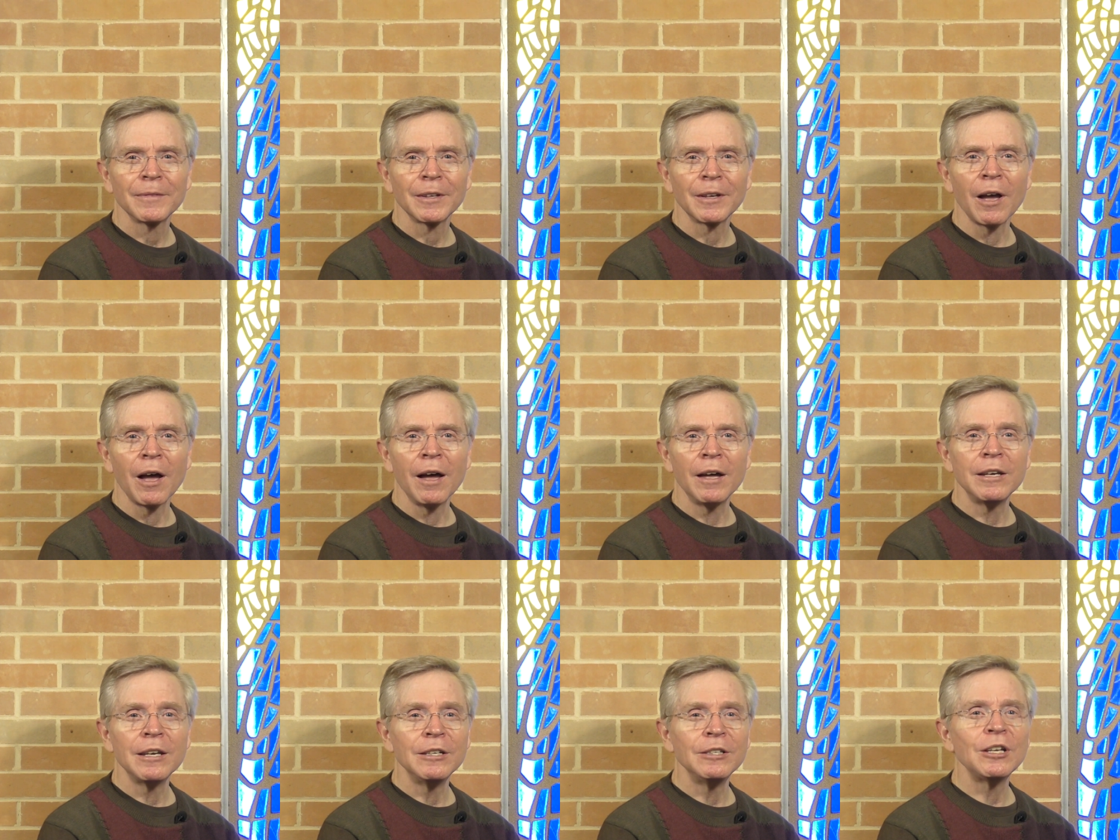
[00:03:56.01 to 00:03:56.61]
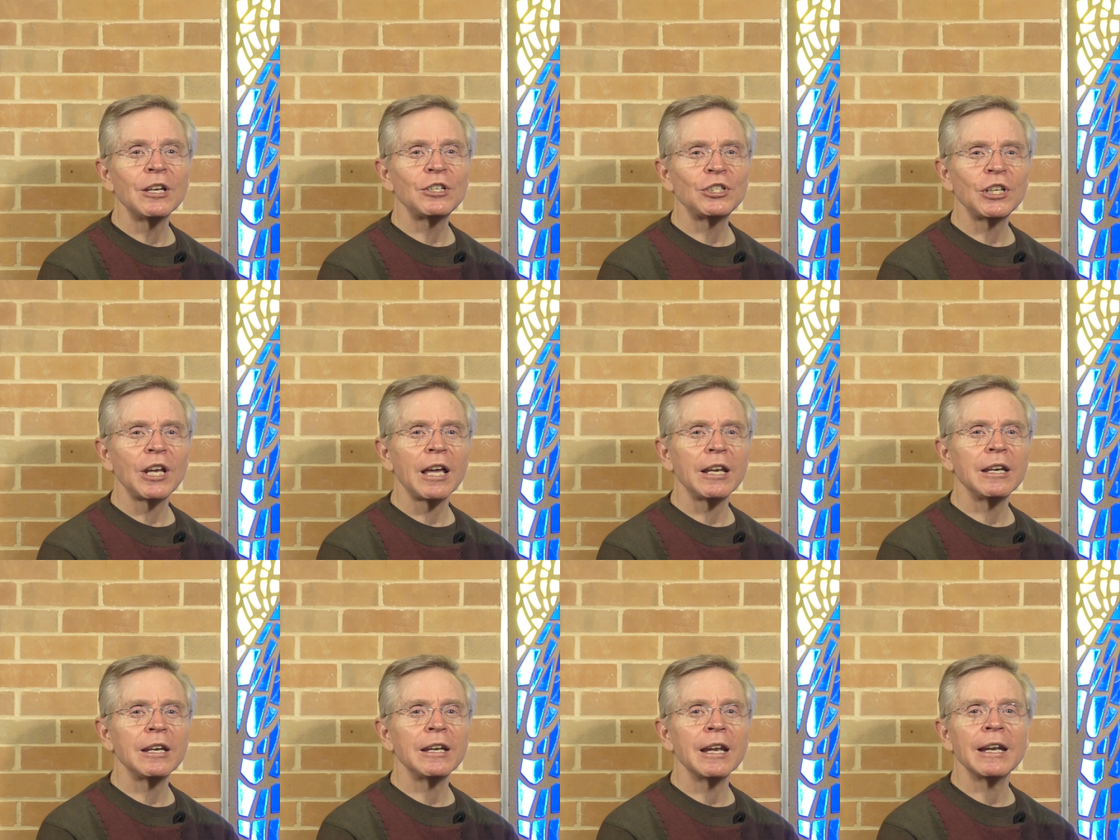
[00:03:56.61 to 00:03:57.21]
God
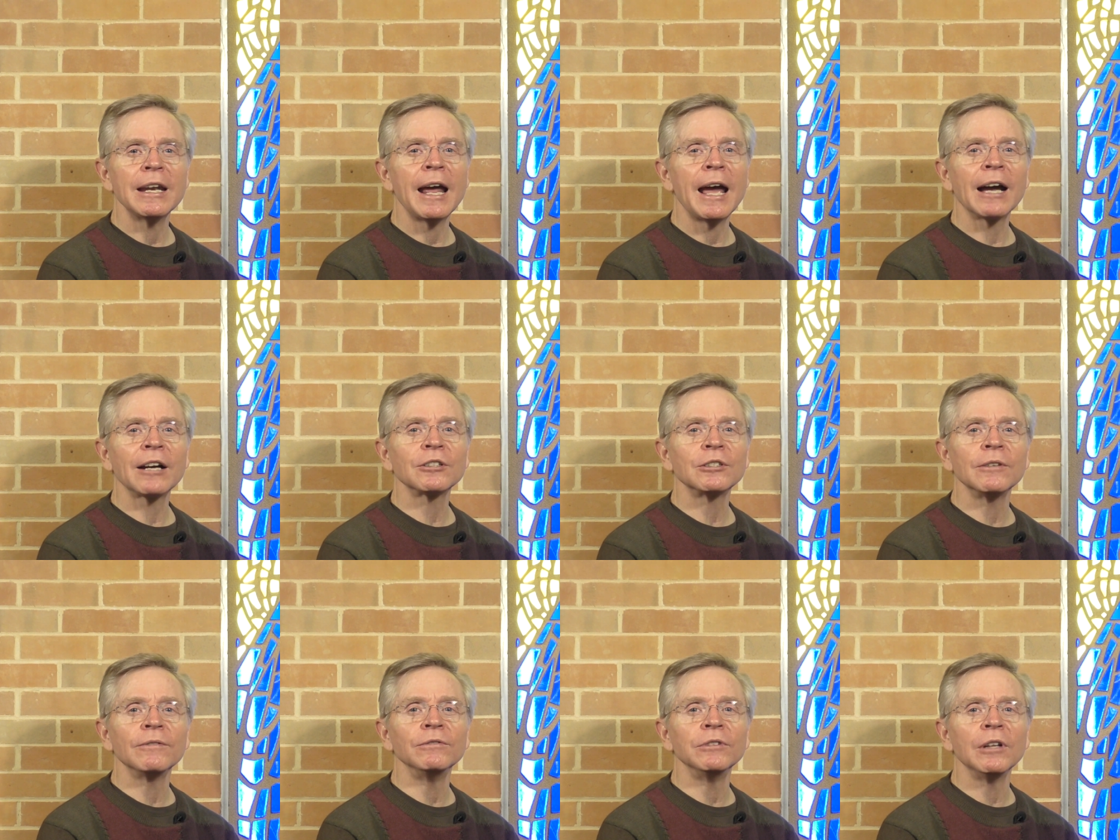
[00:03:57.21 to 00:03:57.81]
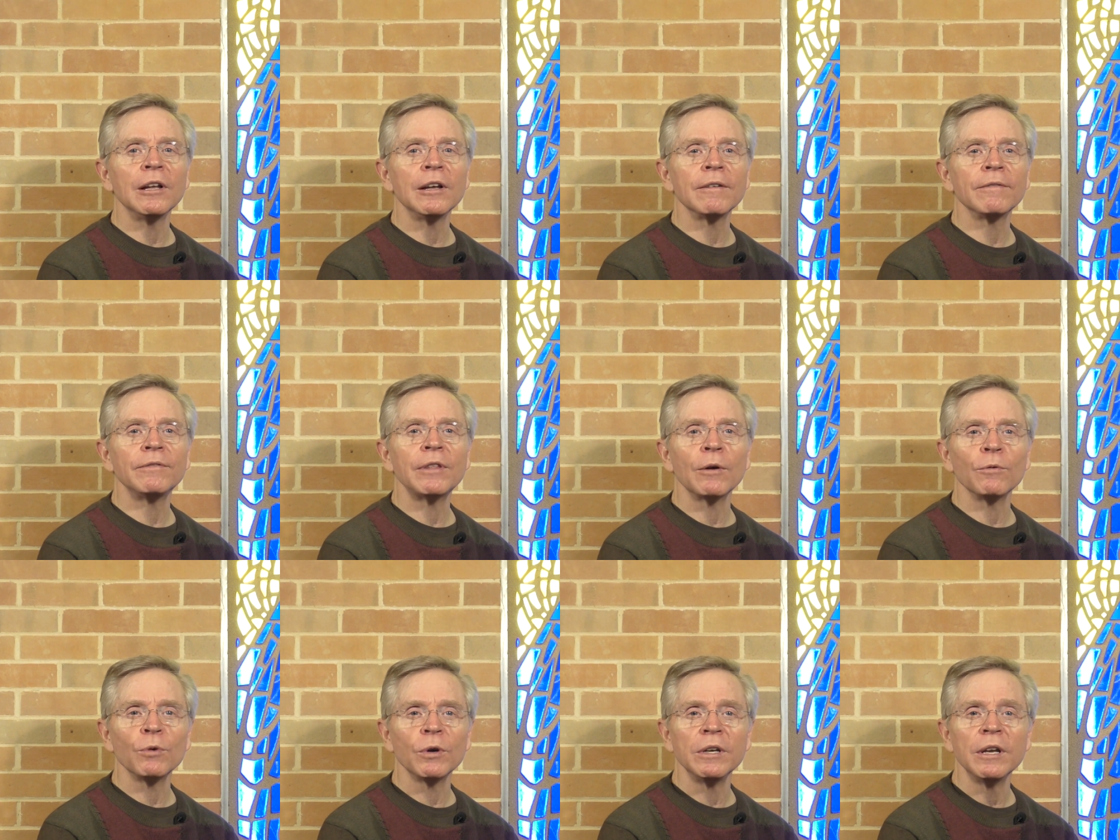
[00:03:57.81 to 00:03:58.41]
initiated an act of love
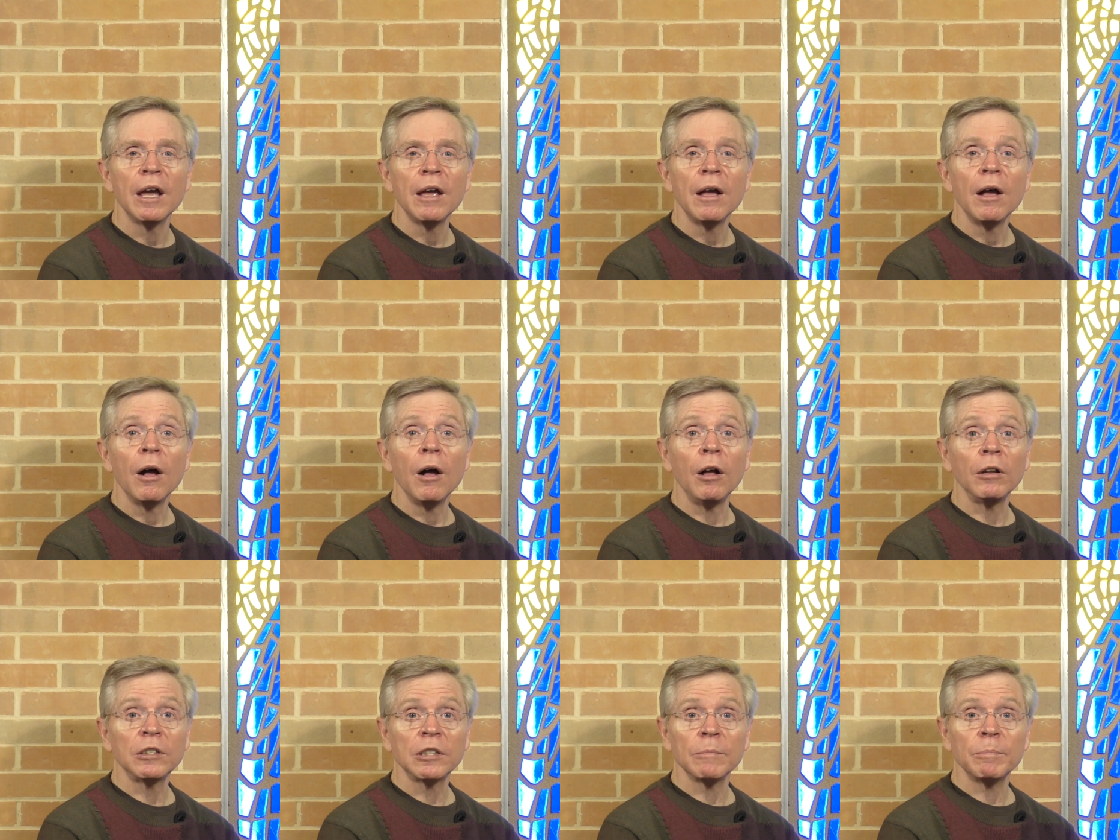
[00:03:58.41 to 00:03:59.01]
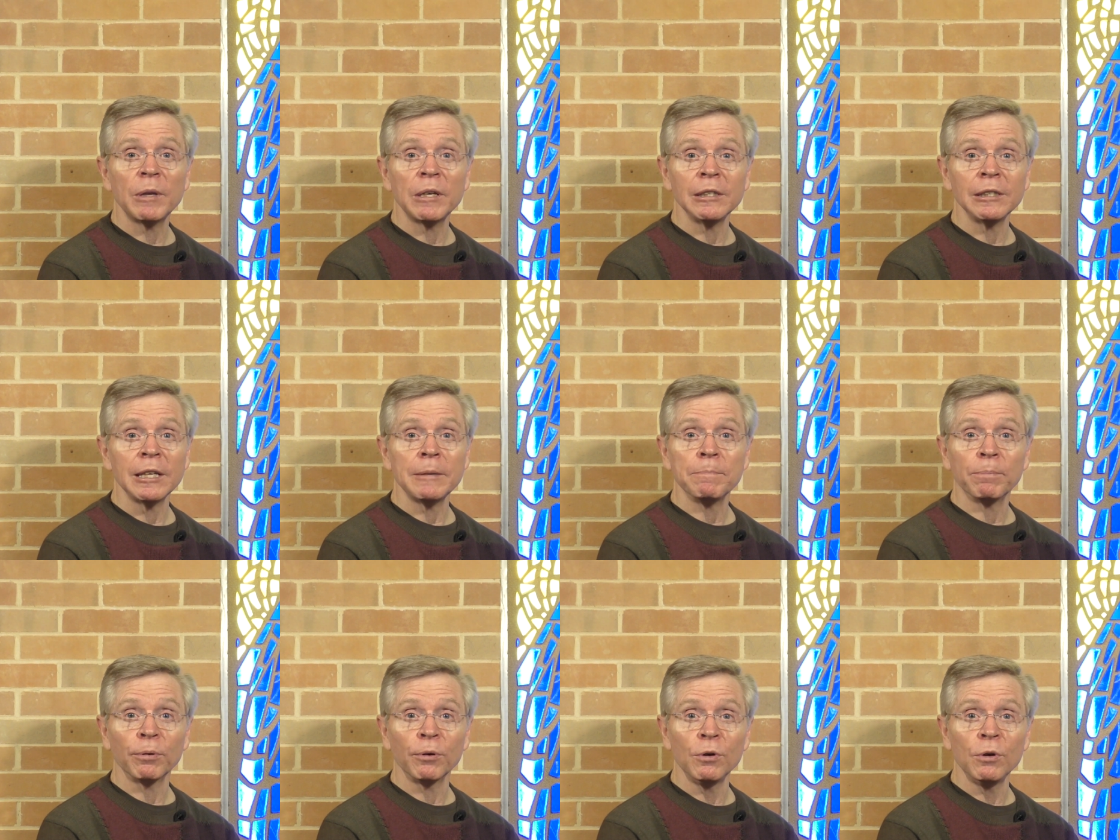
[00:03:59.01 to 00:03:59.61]
that would ultimately
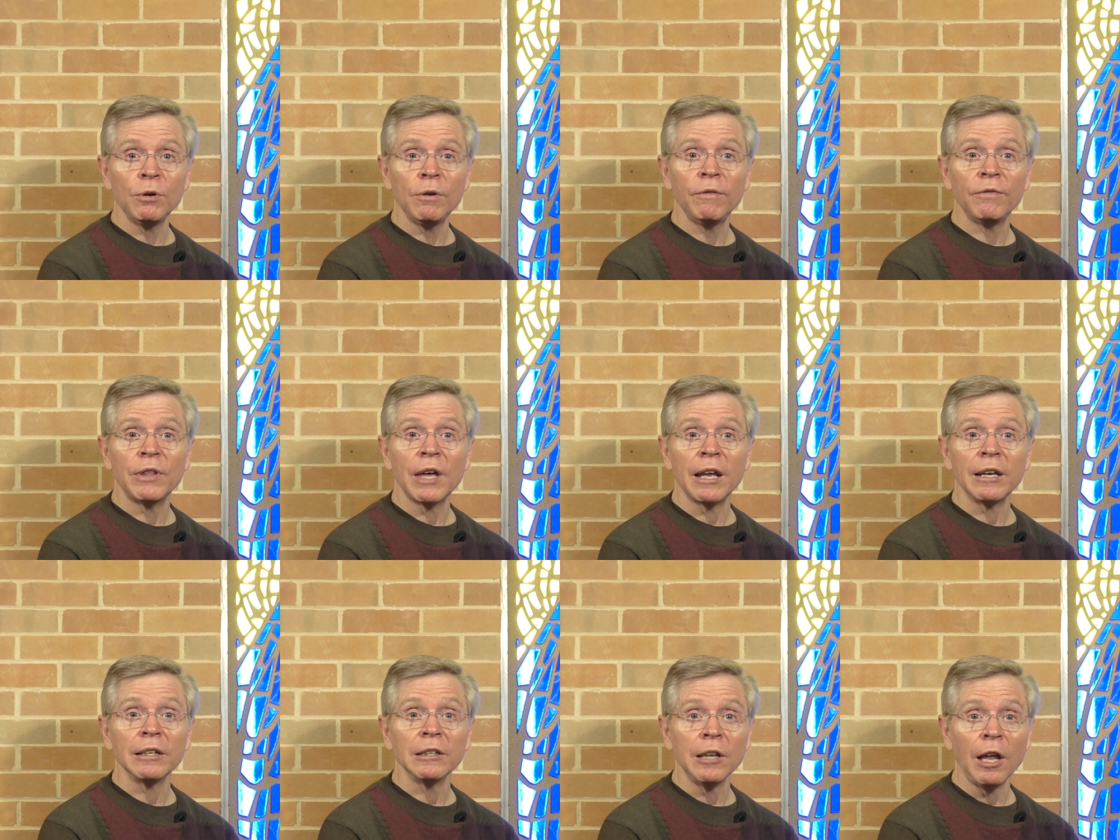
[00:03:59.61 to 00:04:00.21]
prove that